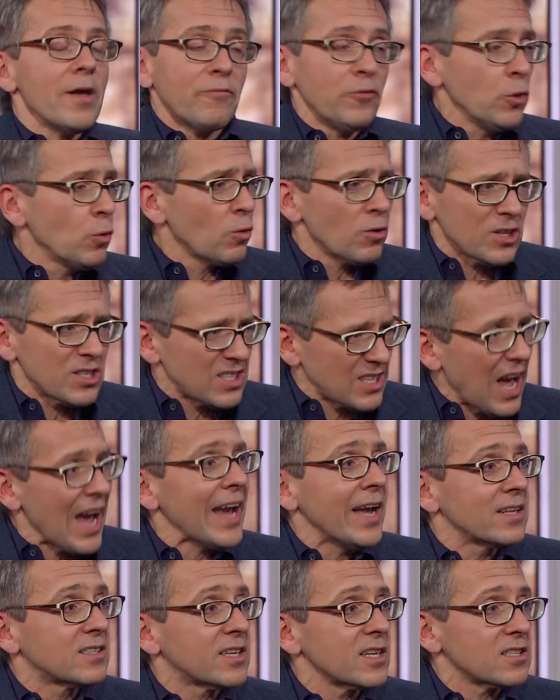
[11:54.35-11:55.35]
if you were a
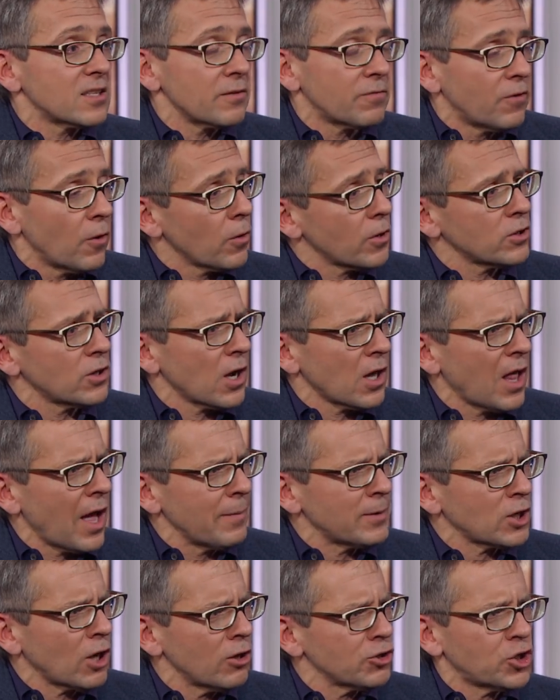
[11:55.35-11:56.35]
scientist that focused on
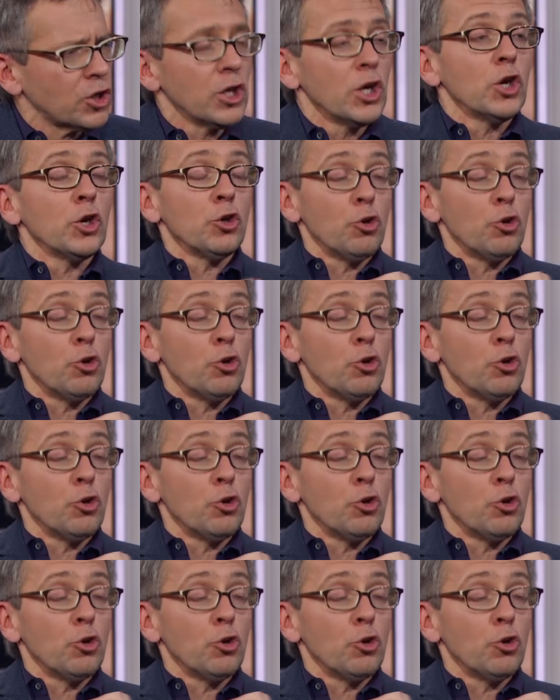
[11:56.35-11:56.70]
climatology,